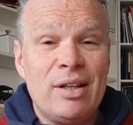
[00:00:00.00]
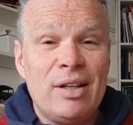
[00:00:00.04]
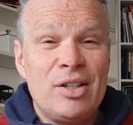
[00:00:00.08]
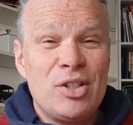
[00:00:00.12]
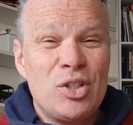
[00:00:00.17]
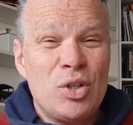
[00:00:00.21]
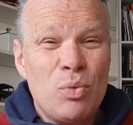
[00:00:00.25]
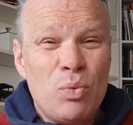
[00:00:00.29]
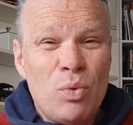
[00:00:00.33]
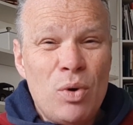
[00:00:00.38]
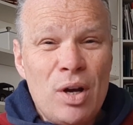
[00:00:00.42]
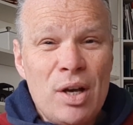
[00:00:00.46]
It's
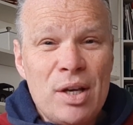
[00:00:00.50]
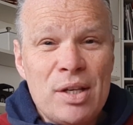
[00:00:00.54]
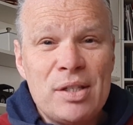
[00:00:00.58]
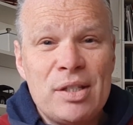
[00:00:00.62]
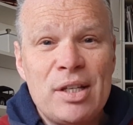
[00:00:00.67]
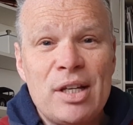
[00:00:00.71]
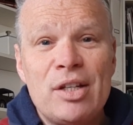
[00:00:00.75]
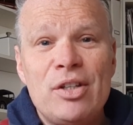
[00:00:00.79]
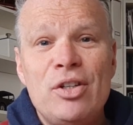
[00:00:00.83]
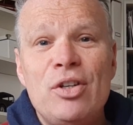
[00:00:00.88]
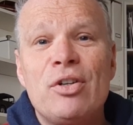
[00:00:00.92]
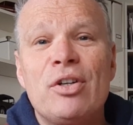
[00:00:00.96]
the worst
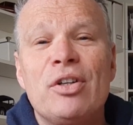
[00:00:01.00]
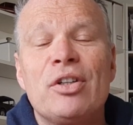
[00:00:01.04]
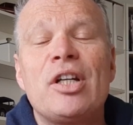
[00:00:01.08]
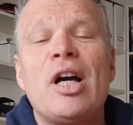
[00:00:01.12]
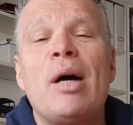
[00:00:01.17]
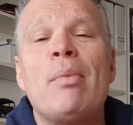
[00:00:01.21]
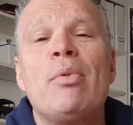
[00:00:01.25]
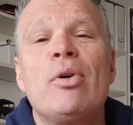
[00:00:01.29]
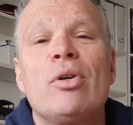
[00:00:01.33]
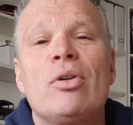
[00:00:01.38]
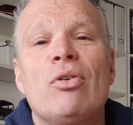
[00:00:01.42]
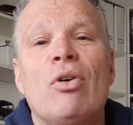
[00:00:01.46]
thing you could
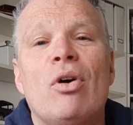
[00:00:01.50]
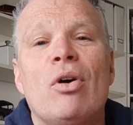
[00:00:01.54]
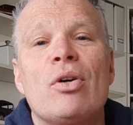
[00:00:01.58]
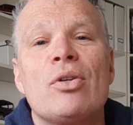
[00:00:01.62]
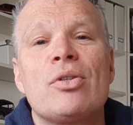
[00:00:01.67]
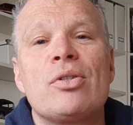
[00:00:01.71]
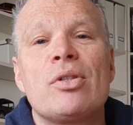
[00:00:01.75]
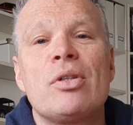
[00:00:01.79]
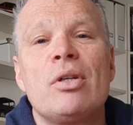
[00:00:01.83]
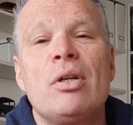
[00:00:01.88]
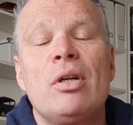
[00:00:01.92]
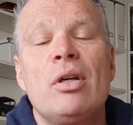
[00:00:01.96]
come
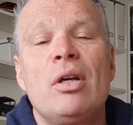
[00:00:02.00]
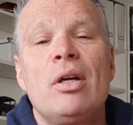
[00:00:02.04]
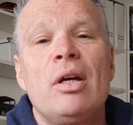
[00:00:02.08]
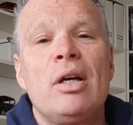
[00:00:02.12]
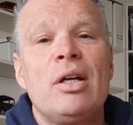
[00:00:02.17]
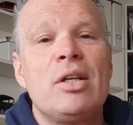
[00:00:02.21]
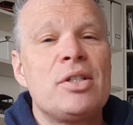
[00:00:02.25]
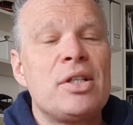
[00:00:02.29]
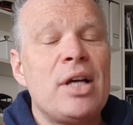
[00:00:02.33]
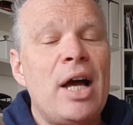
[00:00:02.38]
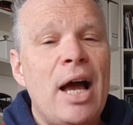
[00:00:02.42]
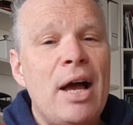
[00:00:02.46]
across.
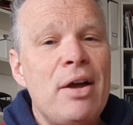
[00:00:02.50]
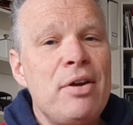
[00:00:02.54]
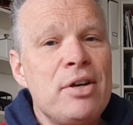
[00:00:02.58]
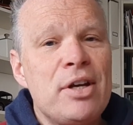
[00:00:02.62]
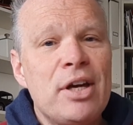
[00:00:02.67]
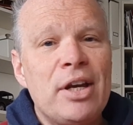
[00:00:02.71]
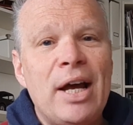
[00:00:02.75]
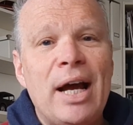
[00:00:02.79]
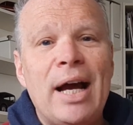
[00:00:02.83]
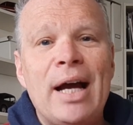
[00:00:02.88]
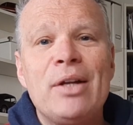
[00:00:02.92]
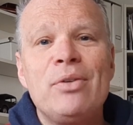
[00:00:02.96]
So how are you
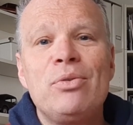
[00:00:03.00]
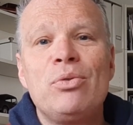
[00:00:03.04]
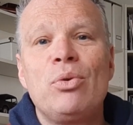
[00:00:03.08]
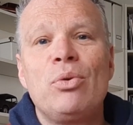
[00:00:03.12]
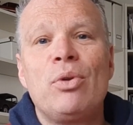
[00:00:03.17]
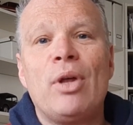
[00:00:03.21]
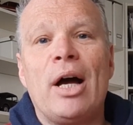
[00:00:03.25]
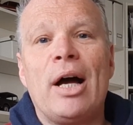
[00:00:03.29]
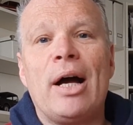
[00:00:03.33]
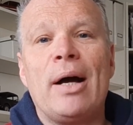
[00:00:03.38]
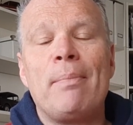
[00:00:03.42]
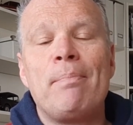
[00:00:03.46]
going to
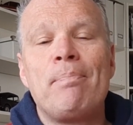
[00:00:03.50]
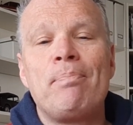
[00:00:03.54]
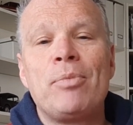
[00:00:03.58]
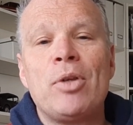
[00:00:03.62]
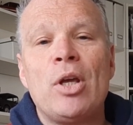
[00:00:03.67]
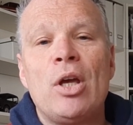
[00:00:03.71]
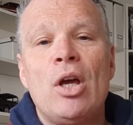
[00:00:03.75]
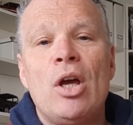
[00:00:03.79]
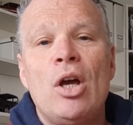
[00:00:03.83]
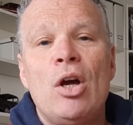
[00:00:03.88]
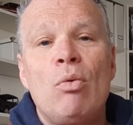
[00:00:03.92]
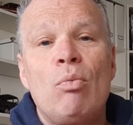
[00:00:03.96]
handle that?
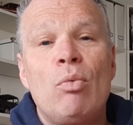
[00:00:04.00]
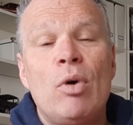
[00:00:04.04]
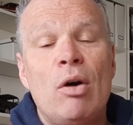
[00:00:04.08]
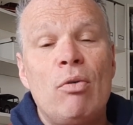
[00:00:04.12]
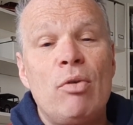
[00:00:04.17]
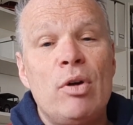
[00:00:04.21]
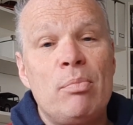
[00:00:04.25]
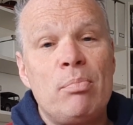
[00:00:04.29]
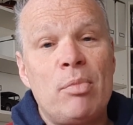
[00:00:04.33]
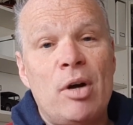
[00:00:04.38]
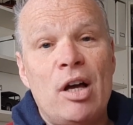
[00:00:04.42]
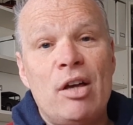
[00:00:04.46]

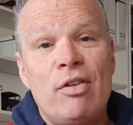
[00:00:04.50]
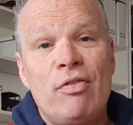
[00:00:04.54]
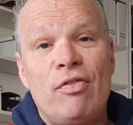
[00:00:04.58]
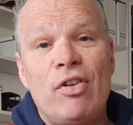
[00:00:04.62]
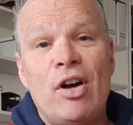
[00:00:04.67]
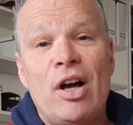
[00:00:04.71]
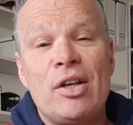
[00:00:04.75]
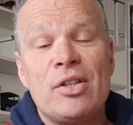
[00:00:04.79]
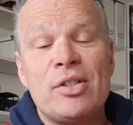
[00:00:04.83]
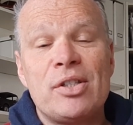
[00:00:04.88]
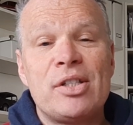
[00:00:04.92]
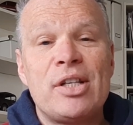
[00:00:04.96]
Well, in my
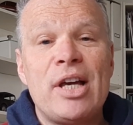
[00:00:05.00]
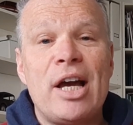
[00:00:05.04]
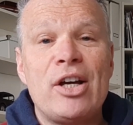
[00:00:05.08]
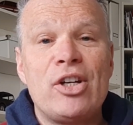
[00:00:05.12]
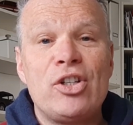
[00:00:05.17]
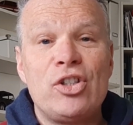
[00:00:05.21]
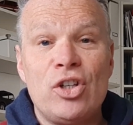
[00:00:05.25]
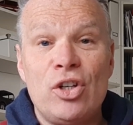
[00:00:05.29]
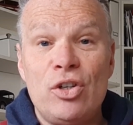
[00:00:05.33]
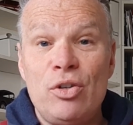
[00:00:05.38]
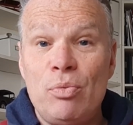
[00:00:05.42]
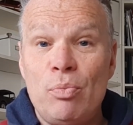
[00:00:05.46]
advanced
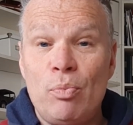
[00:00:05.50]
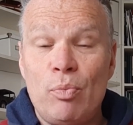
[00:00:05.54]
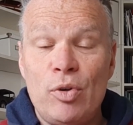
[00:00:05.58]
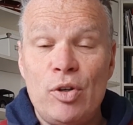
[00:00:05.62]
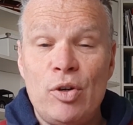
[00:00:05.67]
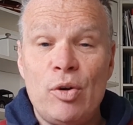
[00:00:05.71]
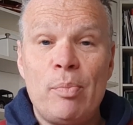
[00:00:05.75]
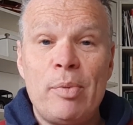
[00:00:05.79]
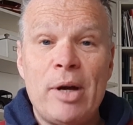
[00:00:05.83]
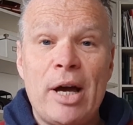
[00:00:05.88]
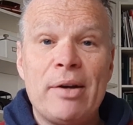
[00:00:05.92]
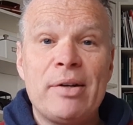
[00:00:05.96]
section,
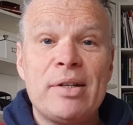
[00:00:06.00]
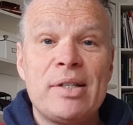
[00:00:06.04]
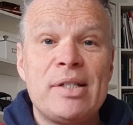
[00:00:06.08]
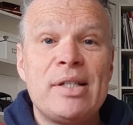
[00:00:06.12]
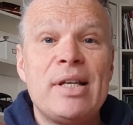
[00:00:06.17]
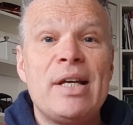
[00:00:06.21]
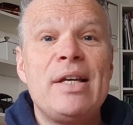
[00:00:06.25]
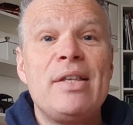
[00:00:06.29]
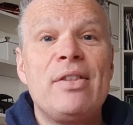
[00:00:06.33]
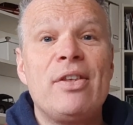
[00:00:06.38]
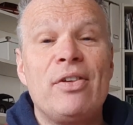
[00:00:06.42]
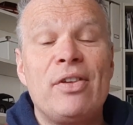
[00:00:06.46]
we'll be able to
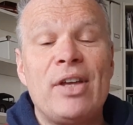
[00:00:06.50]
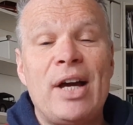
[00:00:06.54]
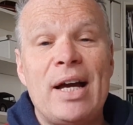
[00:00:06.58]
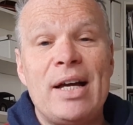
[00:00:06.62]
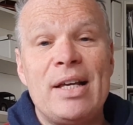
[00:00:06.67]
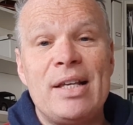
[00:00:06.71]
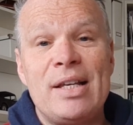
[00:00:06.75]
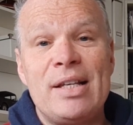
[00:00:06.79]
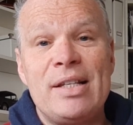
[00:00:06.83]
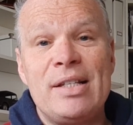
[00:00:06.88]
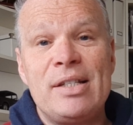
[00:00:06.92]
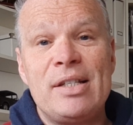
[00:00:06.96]
see that
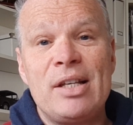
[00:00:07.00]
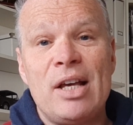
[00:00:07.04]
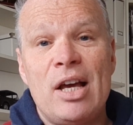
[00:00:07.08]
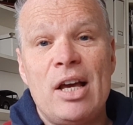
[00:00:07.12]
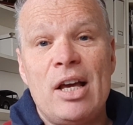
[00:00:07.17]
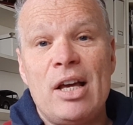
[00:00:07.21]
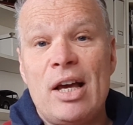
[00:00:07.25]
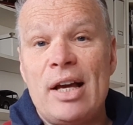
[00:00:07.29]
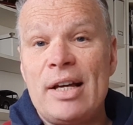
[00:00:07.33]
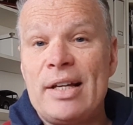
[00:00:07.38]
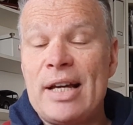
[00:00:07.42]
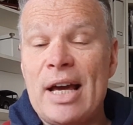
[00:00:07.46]
that is,
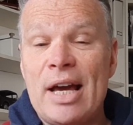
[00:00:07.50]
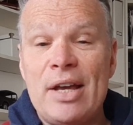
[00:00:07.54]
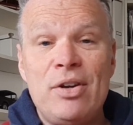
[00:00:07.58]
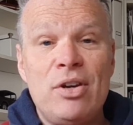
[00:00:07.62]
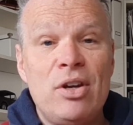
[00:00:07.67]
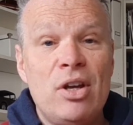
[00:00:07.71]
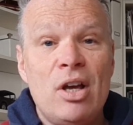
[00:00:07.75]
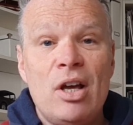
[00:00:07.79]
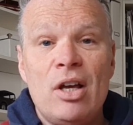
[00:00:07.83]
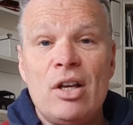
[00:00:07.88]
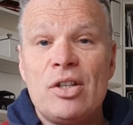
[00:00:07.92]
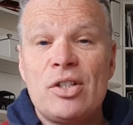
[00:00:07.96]

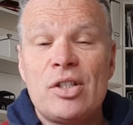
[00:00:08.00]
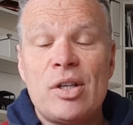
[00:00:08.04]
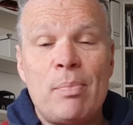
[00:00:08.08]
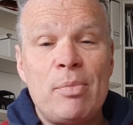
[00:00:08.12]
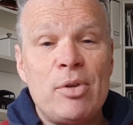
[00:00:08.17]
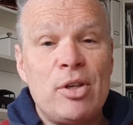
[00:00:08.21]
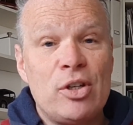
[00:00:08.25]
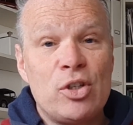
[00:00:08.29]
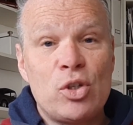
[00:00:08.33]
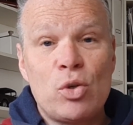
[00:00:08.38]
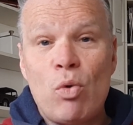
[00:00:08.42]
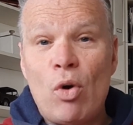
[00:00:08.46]
again,
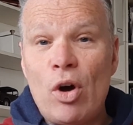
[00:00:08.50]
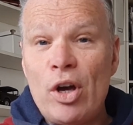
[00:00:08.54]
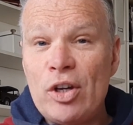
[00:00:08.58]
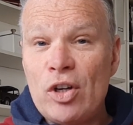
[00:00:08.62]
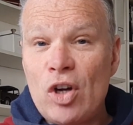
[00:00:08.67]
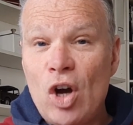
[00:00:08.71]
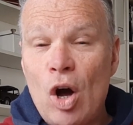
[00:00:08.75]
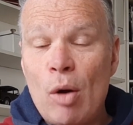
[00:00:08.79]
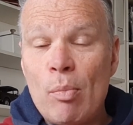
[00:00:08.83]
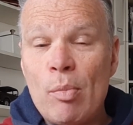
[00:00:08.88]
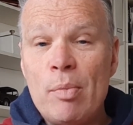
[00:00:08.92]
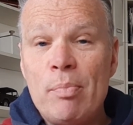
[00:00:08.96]
something that's quite
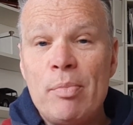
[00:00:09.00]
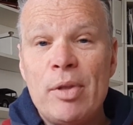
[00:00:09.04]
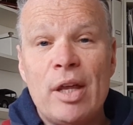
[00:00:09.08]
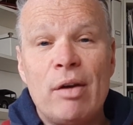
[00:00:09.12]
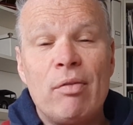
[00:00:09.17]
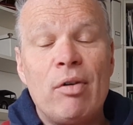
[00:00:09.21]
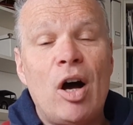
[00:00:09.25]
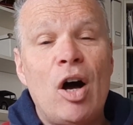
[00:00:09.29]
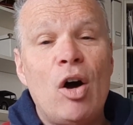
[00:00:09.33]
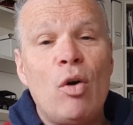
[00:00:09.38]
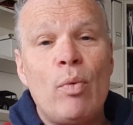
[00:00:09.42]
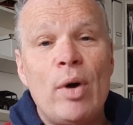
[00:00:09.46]
common, but
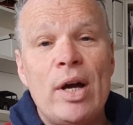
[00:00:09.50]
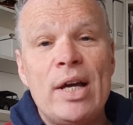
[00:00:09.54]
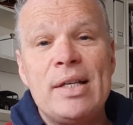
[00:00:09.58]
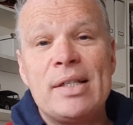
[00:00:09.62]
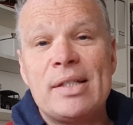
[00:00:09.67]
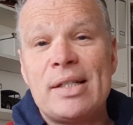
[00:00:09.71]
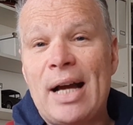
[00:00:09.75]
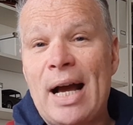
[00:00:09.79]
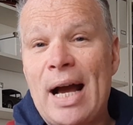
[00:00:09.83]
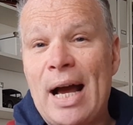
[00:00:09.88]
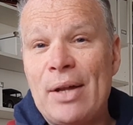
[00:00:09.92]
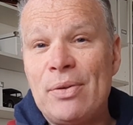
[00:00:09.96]
there are ways
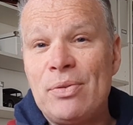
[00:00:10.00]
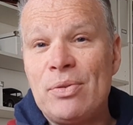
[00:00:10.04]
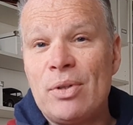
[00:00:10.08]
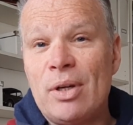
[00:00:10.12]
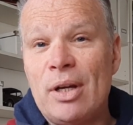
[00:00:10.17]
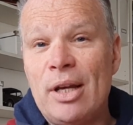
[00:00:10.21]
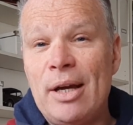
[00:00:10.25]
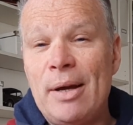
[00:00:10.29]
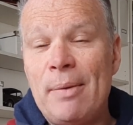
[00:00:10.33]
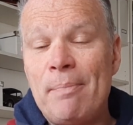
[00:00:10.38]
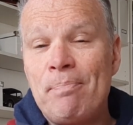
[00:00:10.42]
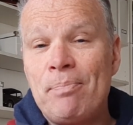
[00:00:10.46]
to
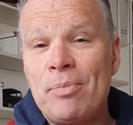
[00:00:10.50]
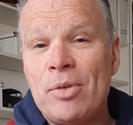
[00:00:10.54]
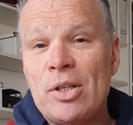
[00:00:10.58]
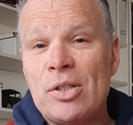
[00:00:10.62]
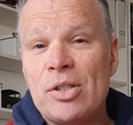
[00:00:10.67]
handle it.